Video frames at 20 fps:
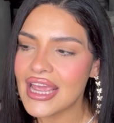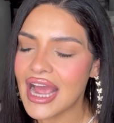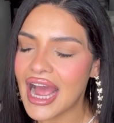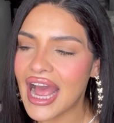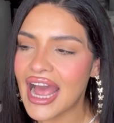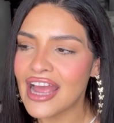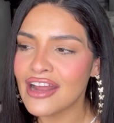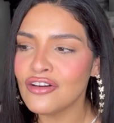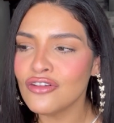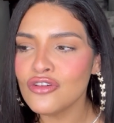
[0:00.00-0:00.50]

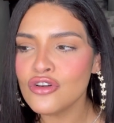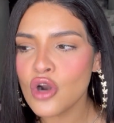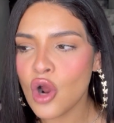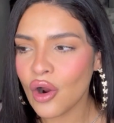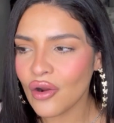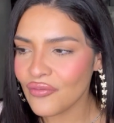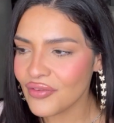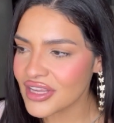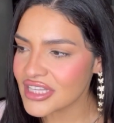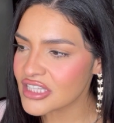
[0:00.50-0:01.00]
I don't
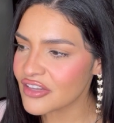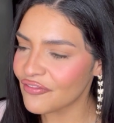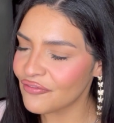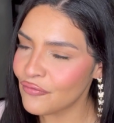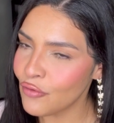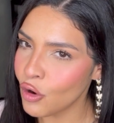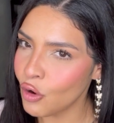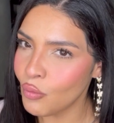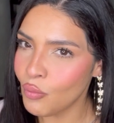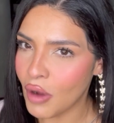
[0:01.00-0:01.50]
know if it's
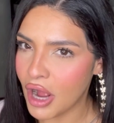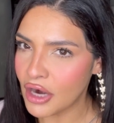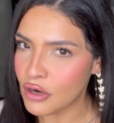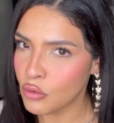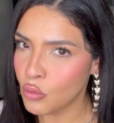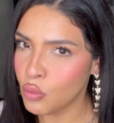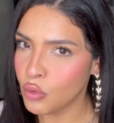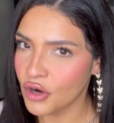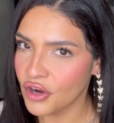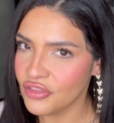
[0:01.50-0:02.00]
full
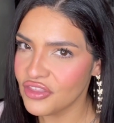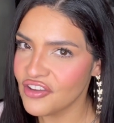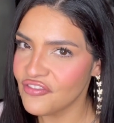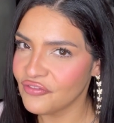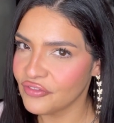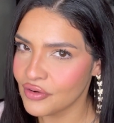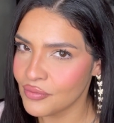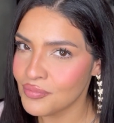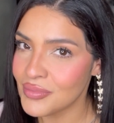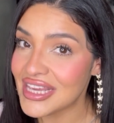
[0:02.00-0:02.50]
bottle worthy
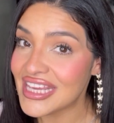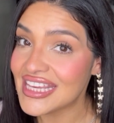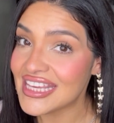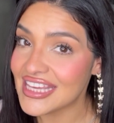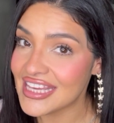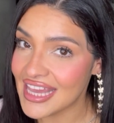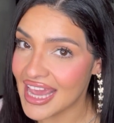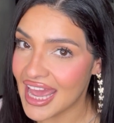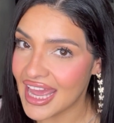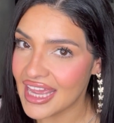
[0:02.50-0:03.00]
for me
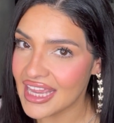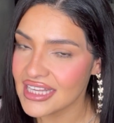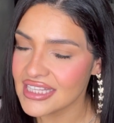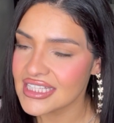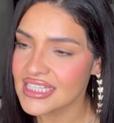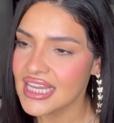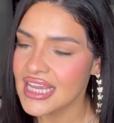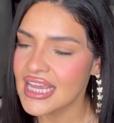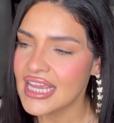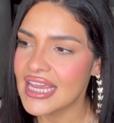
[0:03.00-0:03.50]

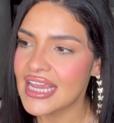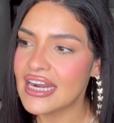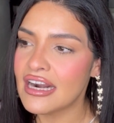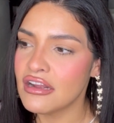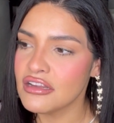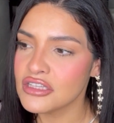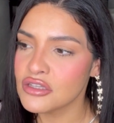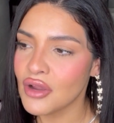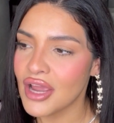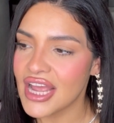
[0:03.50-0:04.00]
yet. It
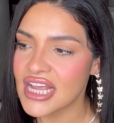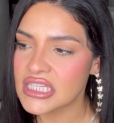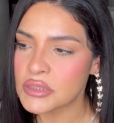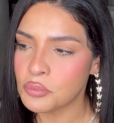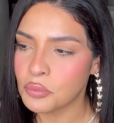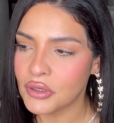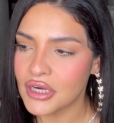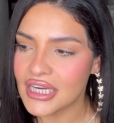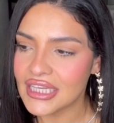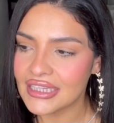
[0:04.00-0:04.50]
also has
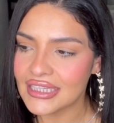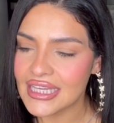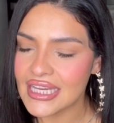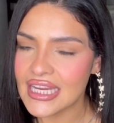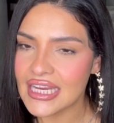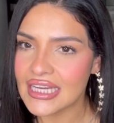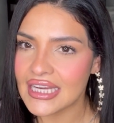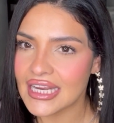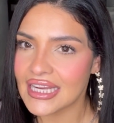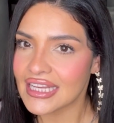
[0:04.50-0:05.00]

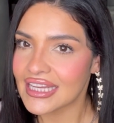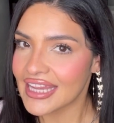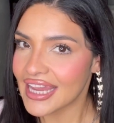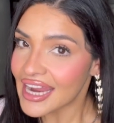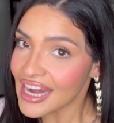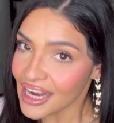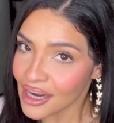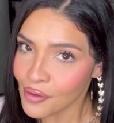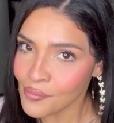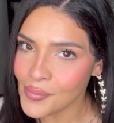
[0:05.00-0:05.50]
praline and
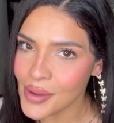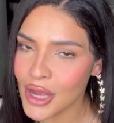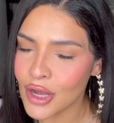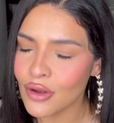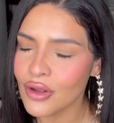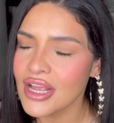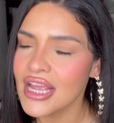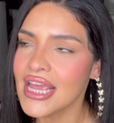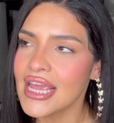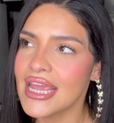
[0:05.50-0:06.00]

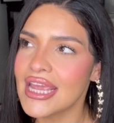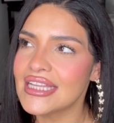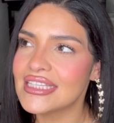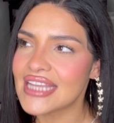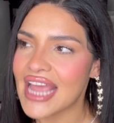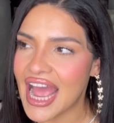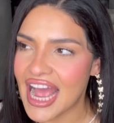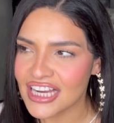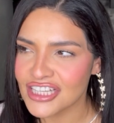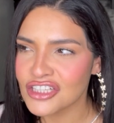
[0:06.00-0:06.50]
caramel. It's
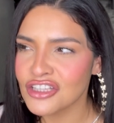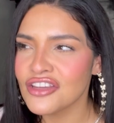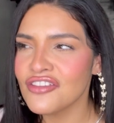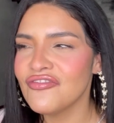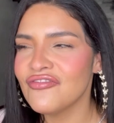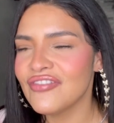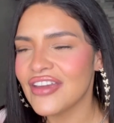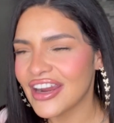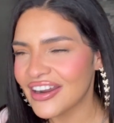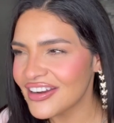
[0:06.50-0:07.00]
actually
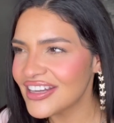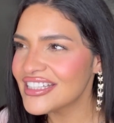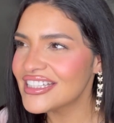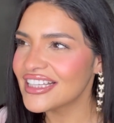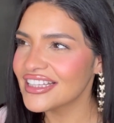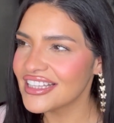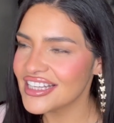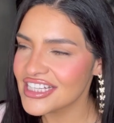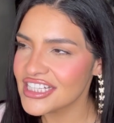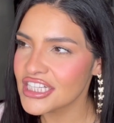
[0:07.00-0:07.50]
very
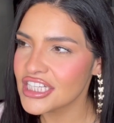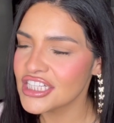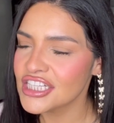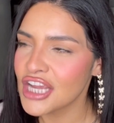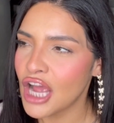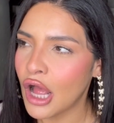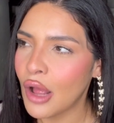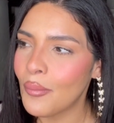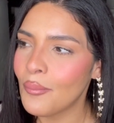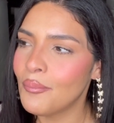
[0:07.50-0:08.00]
delicious,
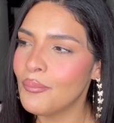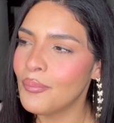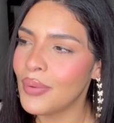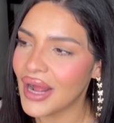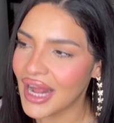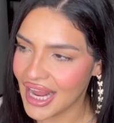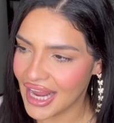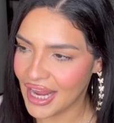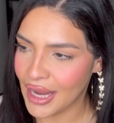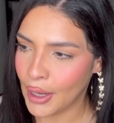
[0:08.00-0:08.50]
y'all,
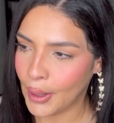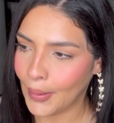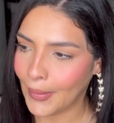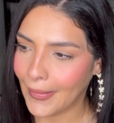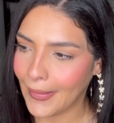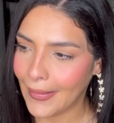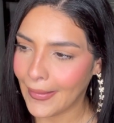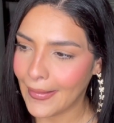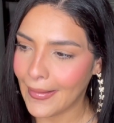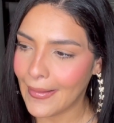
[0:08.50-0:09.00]
but
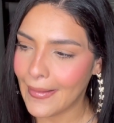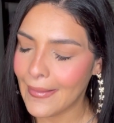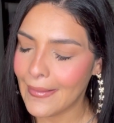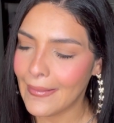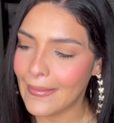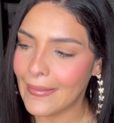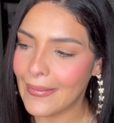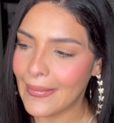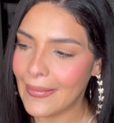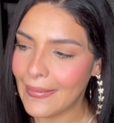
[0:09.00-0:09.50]

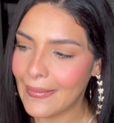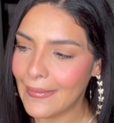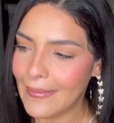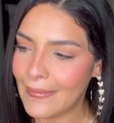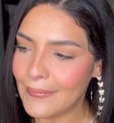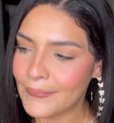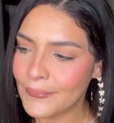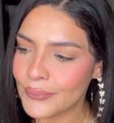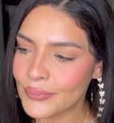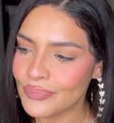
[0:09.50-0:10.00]

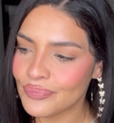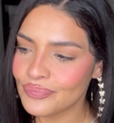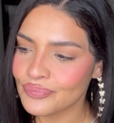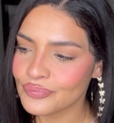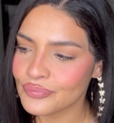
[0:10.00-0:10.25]
um,